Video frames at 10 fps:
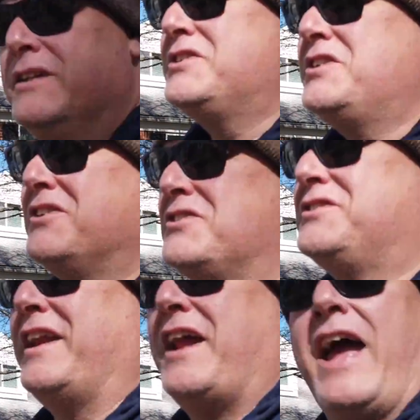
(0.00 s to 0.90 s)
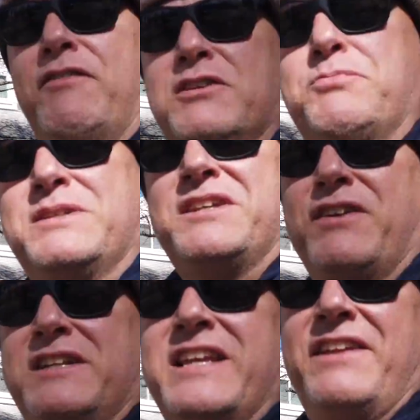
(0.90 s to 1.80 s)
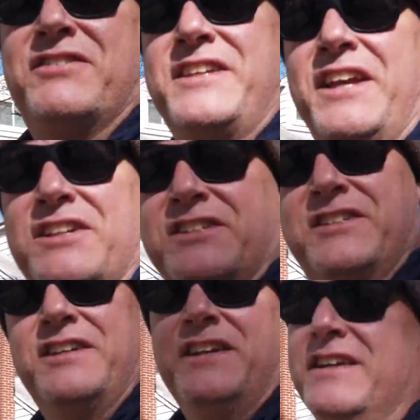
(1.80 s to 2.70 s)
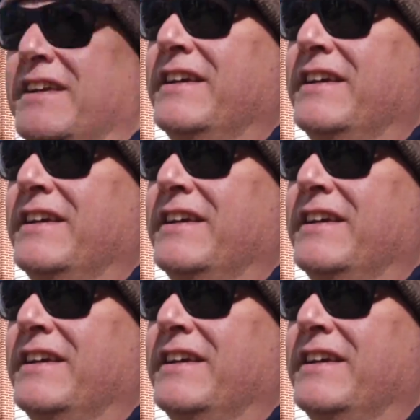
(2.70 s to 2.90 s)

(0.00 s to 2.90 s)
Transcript: And just understand I have a specific set of skills.